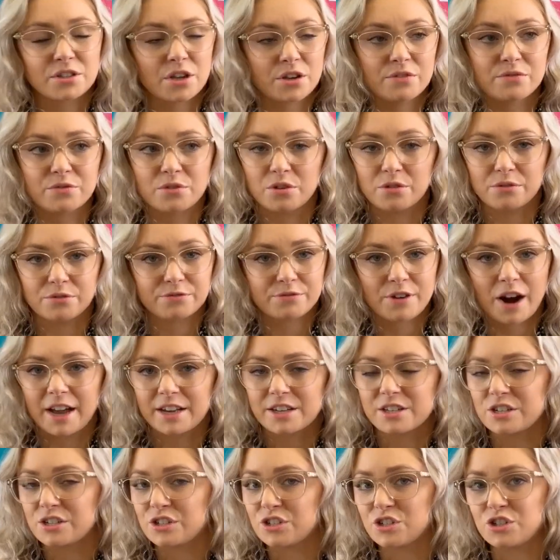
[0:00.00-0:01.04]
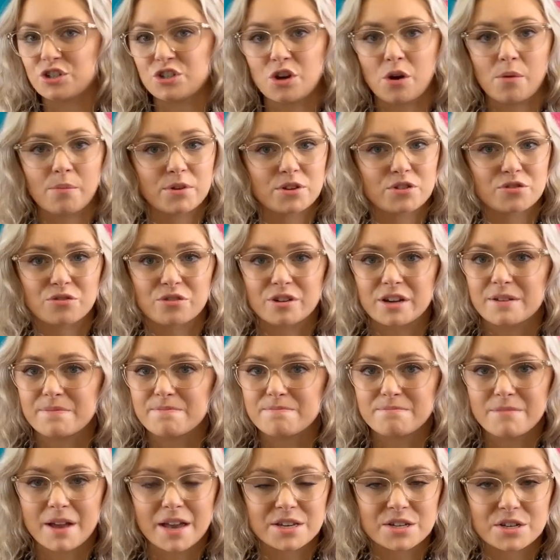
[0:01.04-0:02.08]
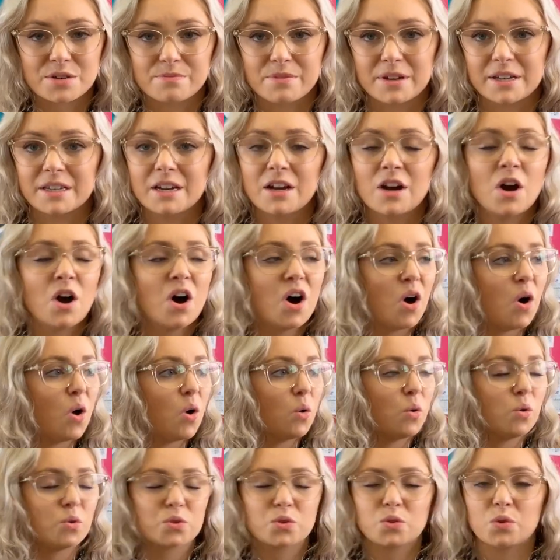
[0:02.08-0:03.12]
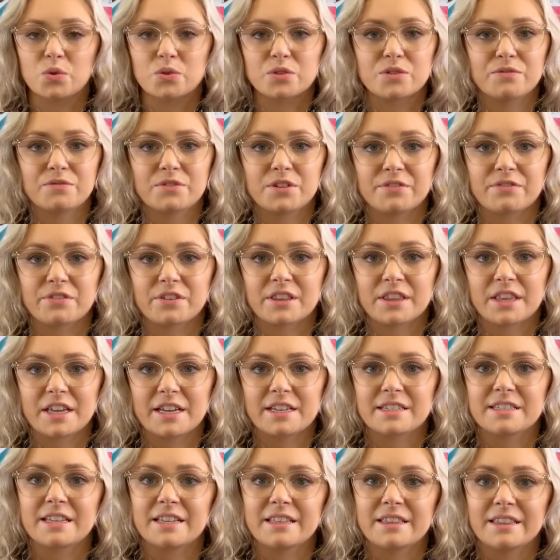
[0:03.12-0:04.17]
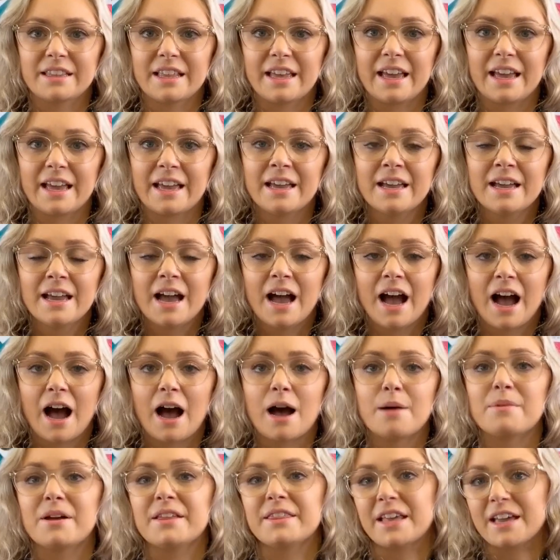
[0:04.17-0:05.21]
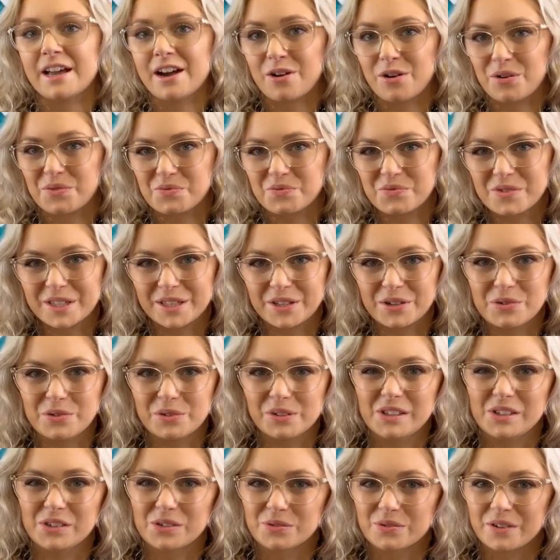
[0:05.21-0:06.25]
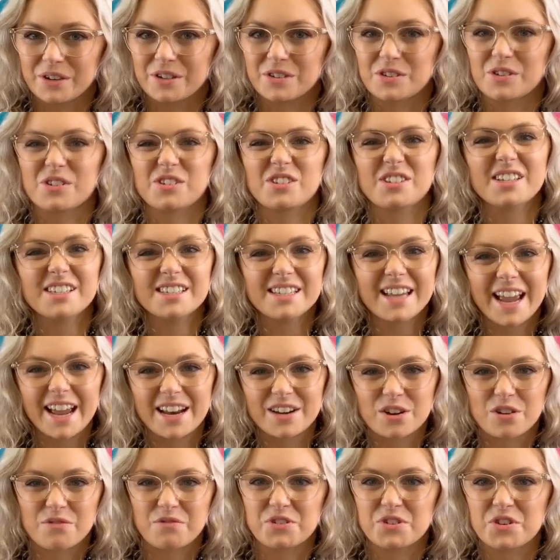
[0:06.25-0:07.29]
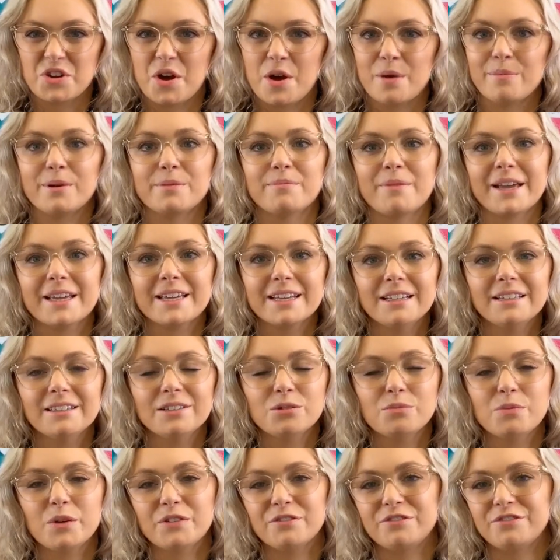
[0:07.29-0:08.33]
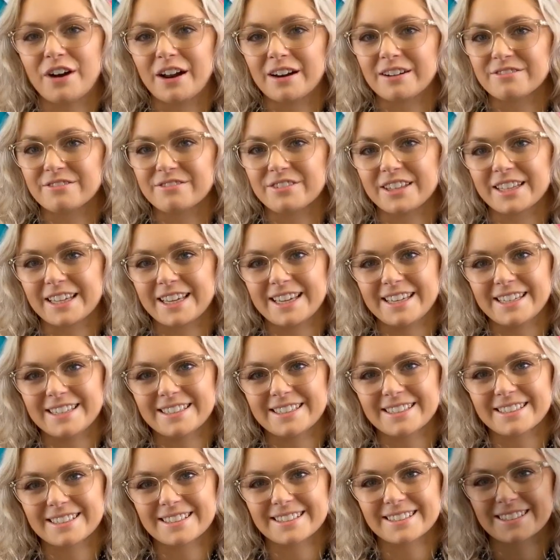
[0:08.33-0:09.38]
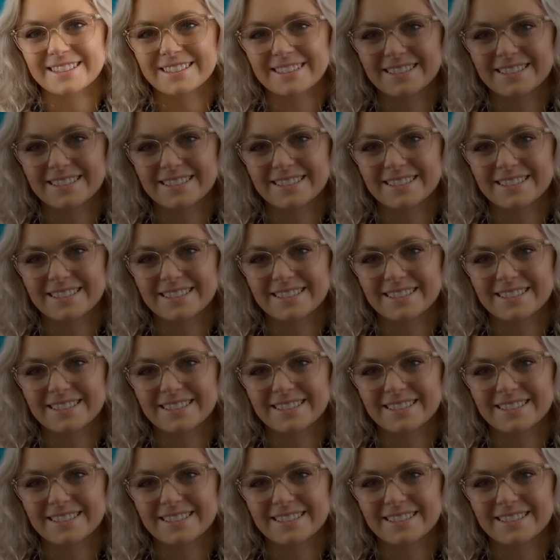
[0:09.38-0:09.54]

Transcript: So you've got fractions, geometry, measurement, all sorts of different things in there, and they are a really good little resource just to end off a term and make it a little bit fun for the kids.